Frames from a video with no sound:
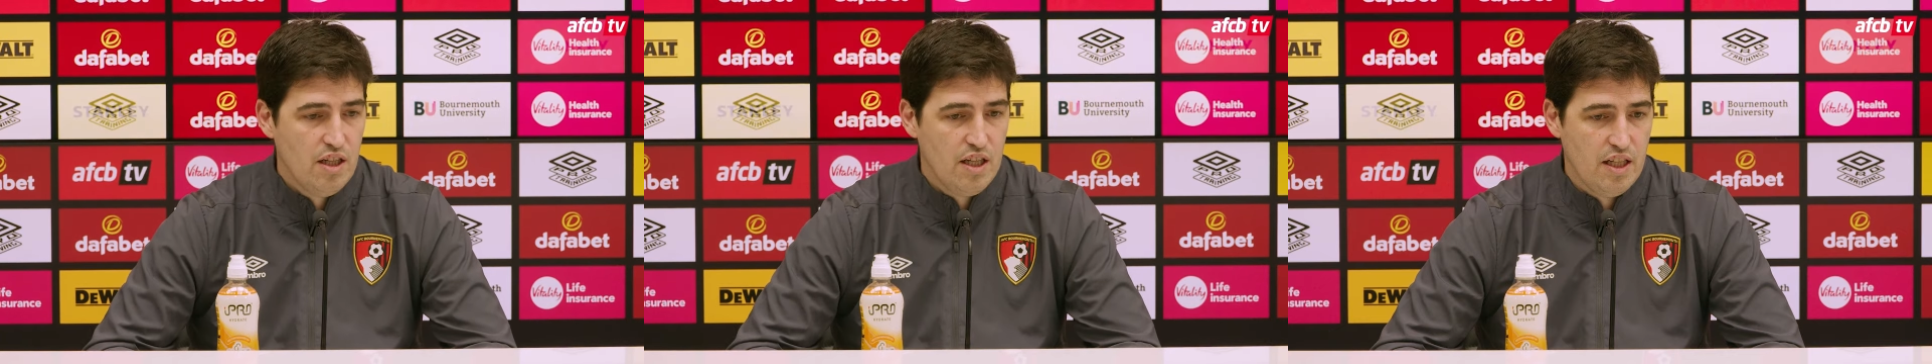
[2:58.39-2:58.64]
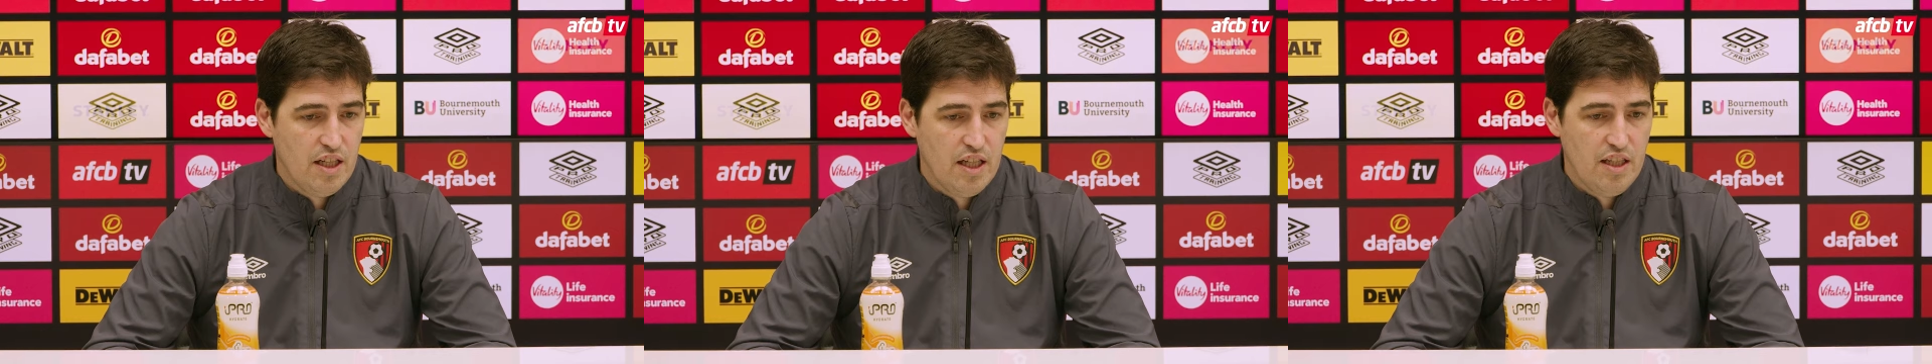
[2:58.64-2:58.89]

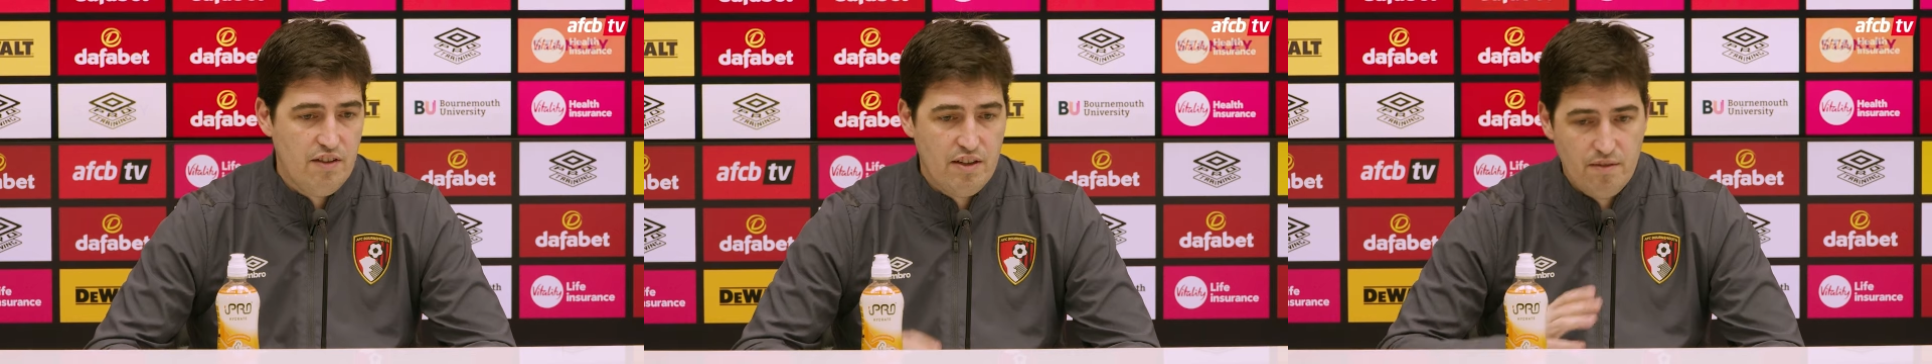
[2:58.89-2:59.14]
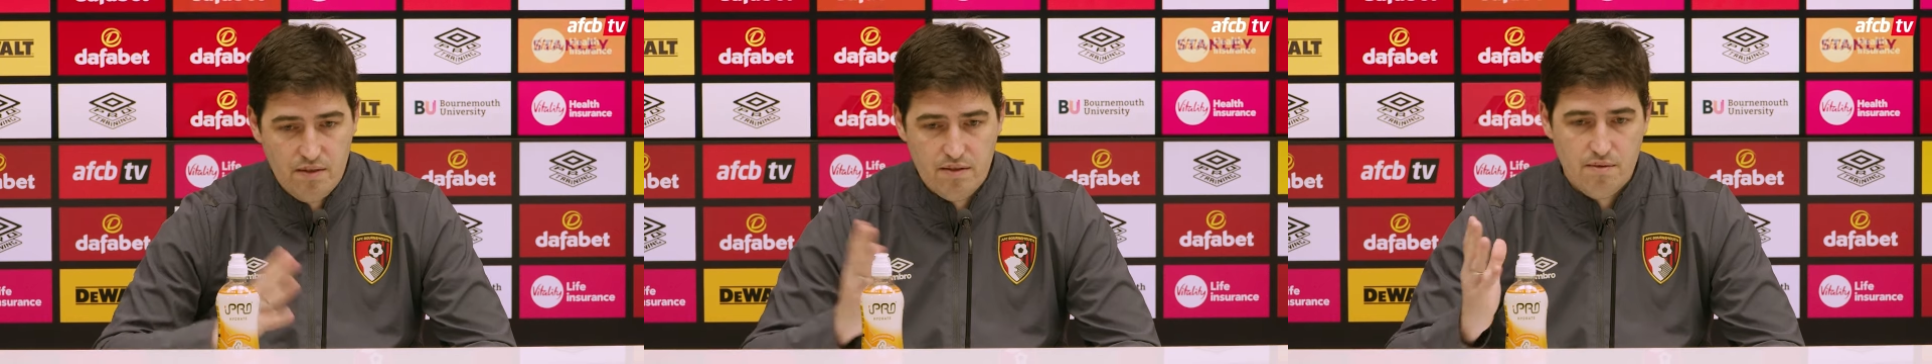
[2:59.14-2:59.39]

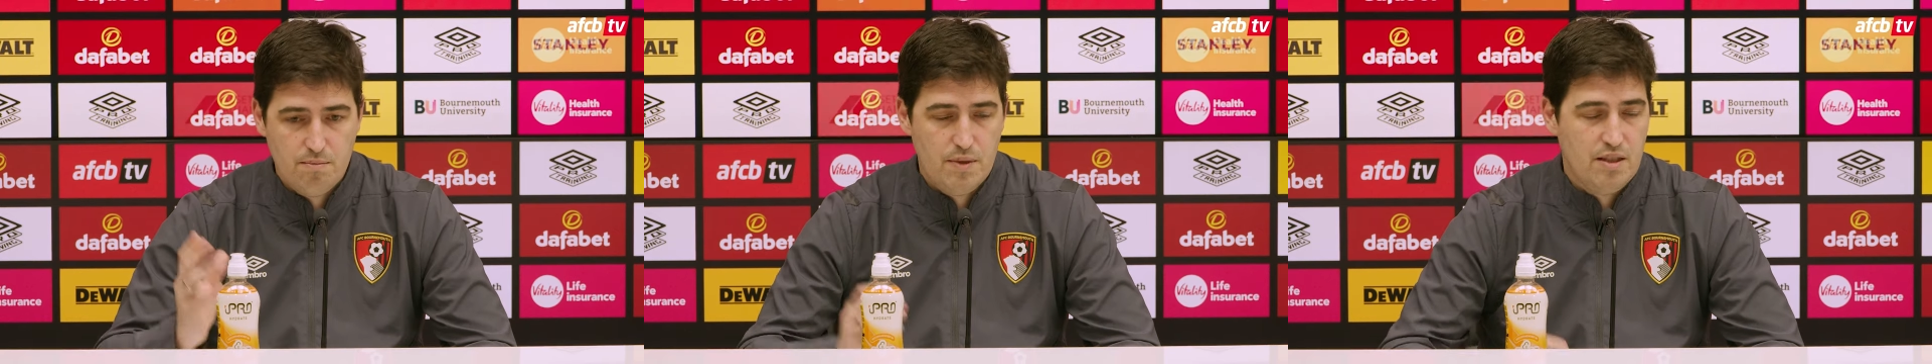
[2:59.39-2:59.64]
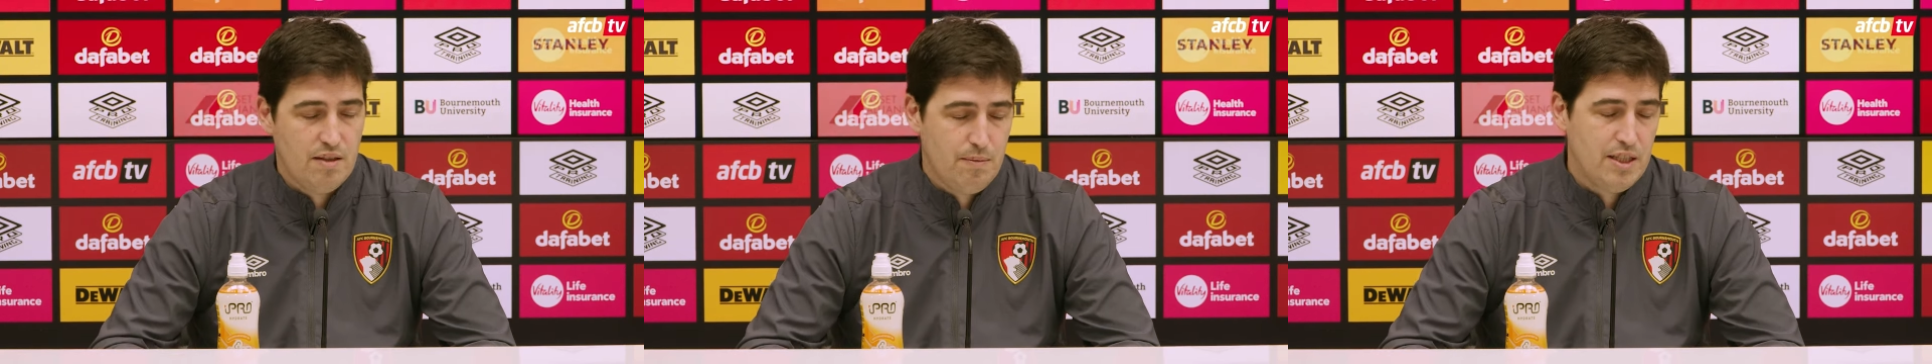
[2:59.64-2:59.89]
even
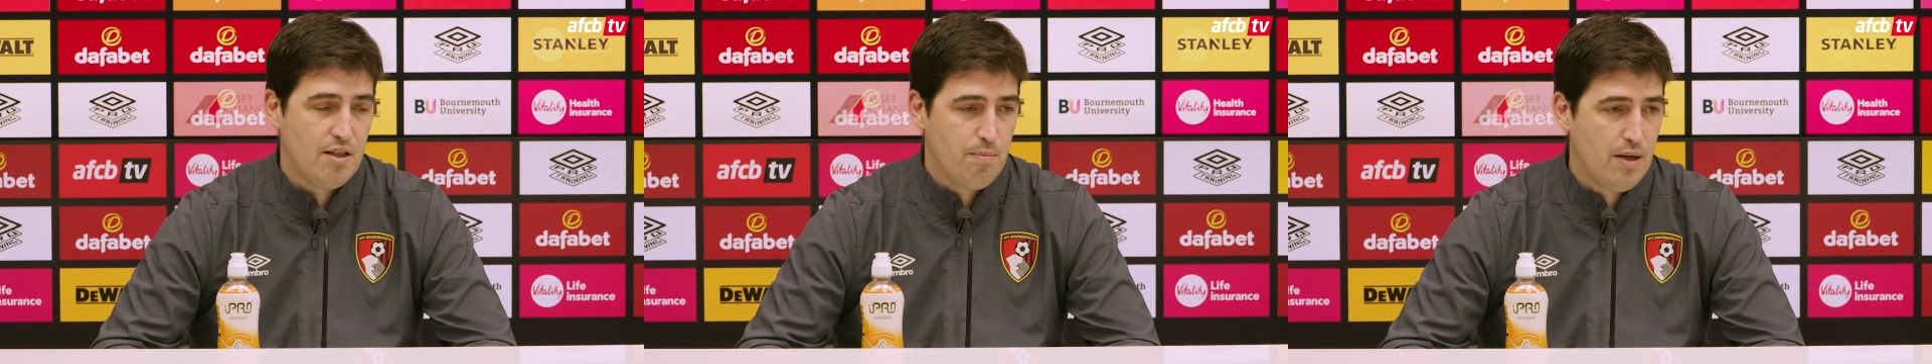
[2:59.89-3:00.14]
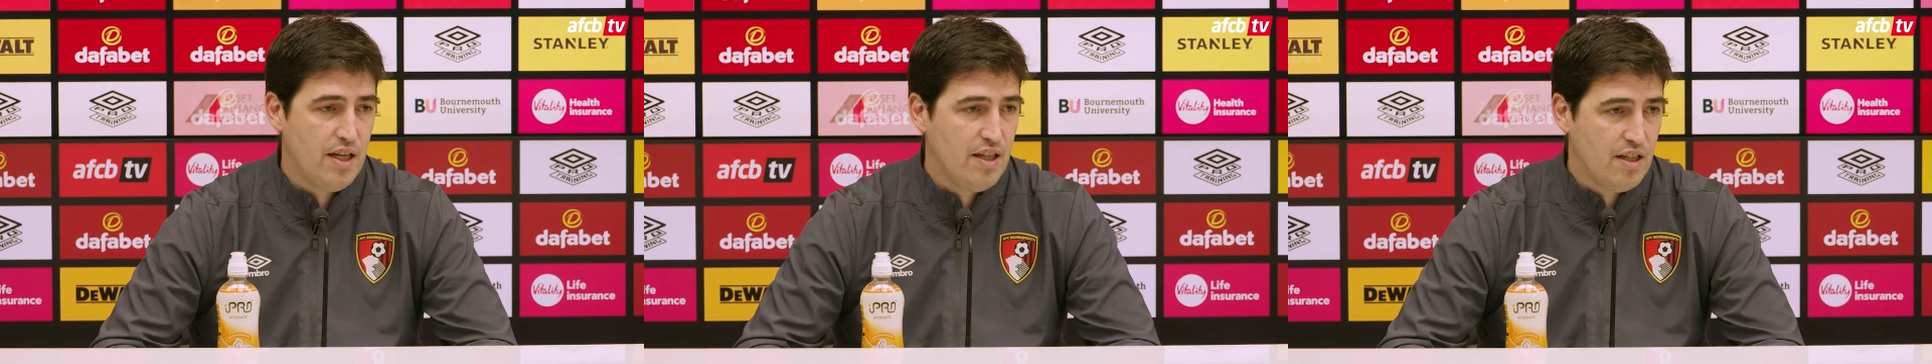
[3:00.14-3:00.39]
being a better
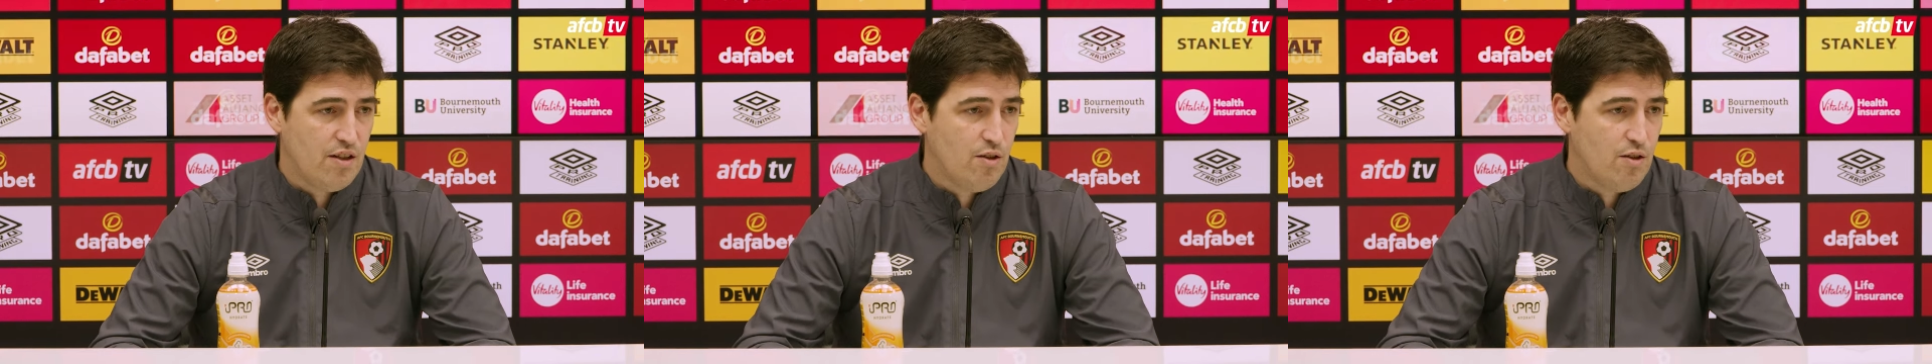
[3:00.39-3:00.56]
player.